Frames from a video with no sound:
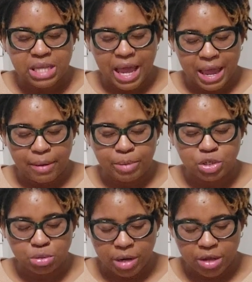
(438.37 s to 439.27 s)
and
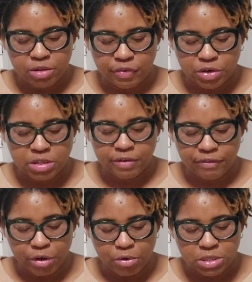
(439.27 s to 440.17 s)
betrayals first
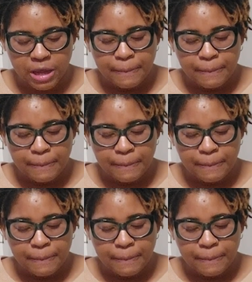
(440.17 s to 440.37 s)
unfold,